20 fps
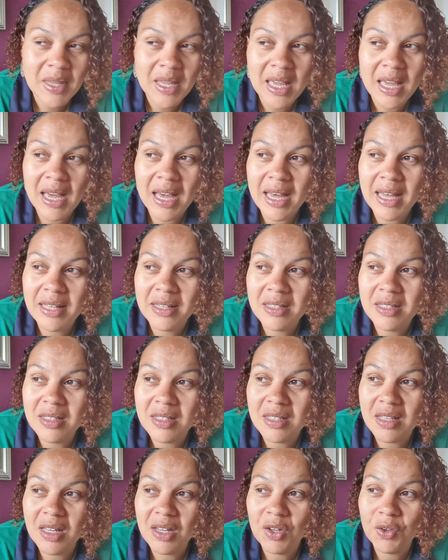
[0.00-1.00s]

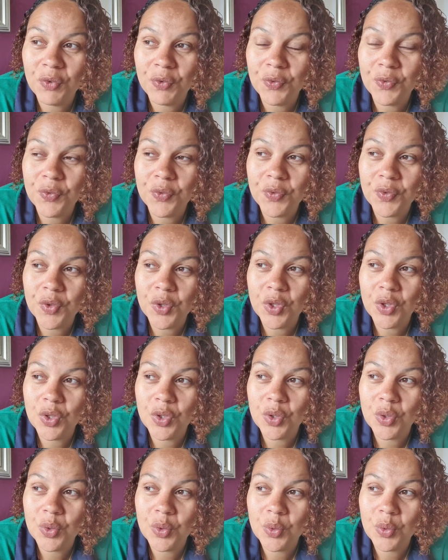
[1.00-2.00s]
And if
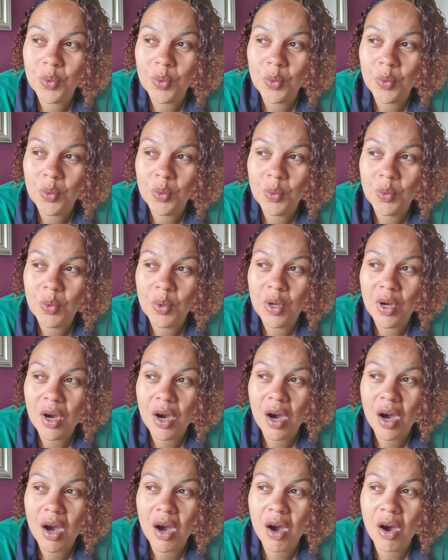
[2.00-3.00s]
you
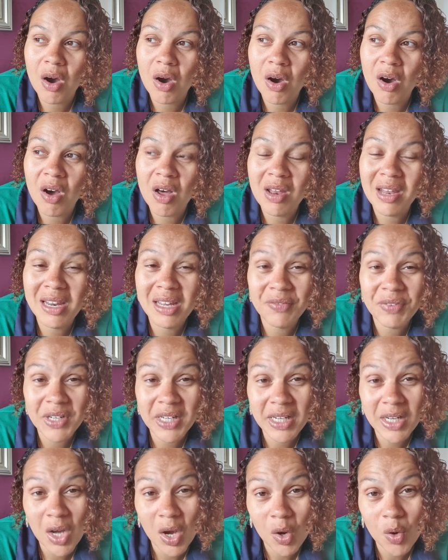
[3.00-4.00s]
are living
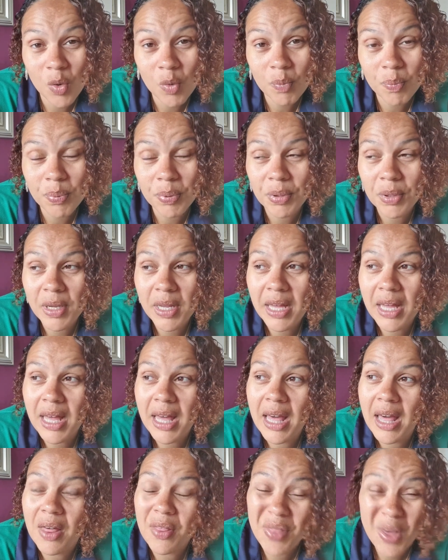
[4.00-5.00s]
in hope
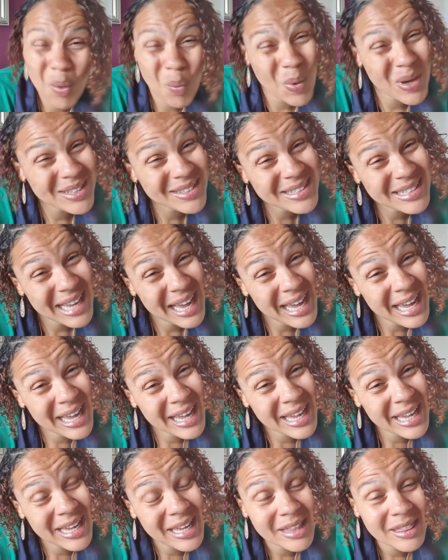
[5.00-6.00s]
that one
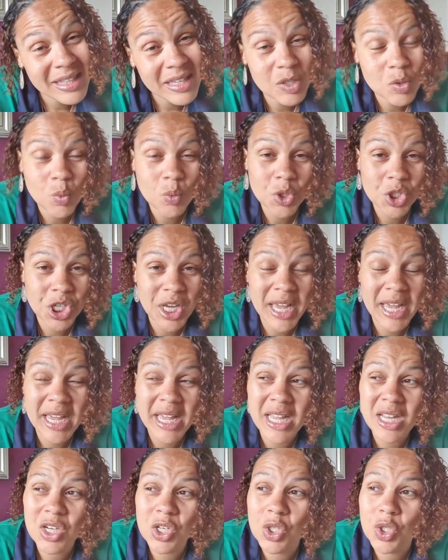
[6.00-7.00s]
day things will
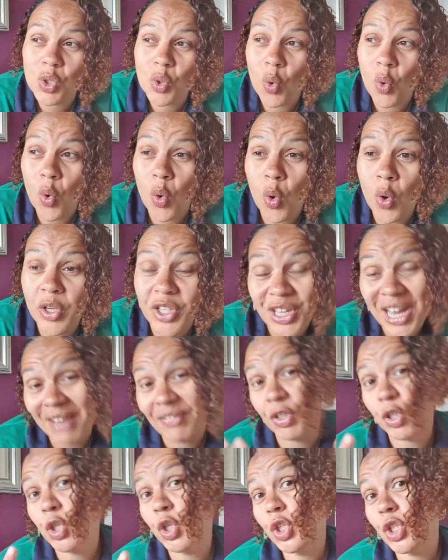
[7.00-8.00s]
change, or you have
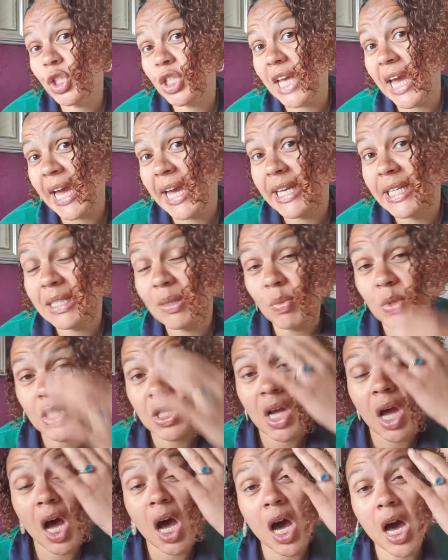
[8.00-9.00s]
a good day, someone's
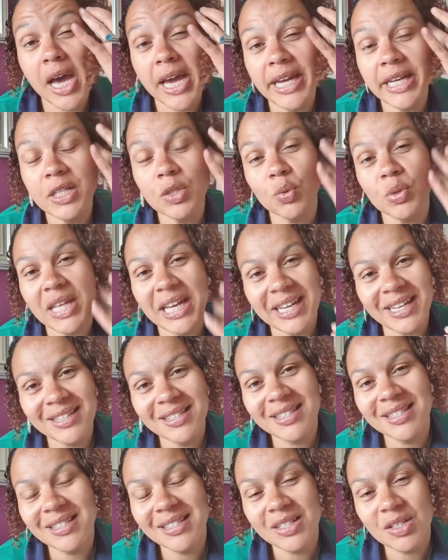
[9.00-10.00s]
kind, or they're
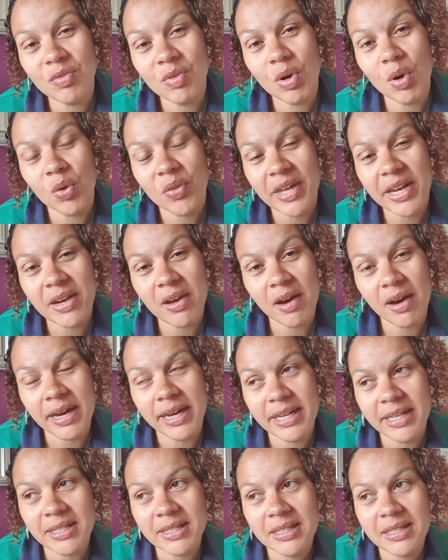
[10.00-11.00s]
considerate, or they're
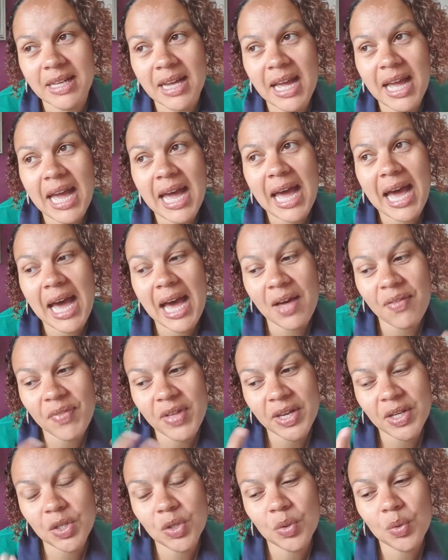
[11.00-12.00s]
nice, and
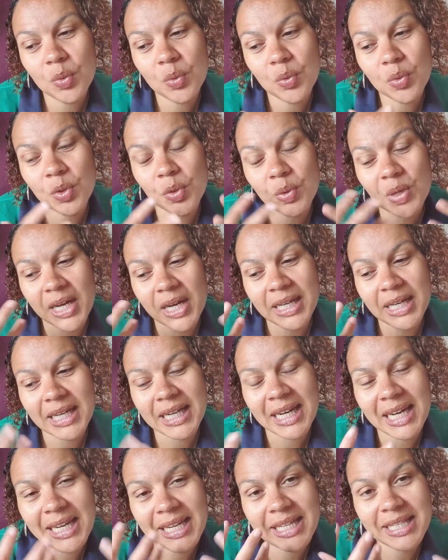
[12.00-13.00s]
then you kind of
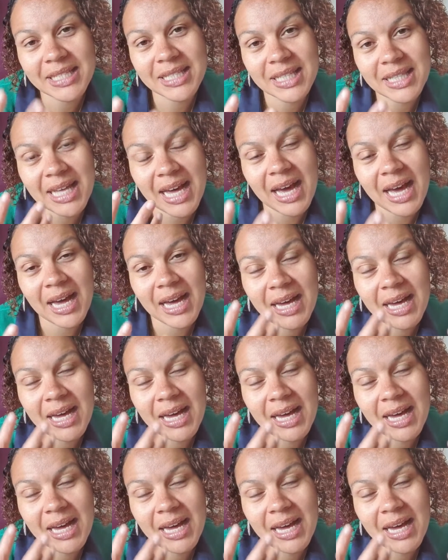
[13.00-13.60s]
cling to that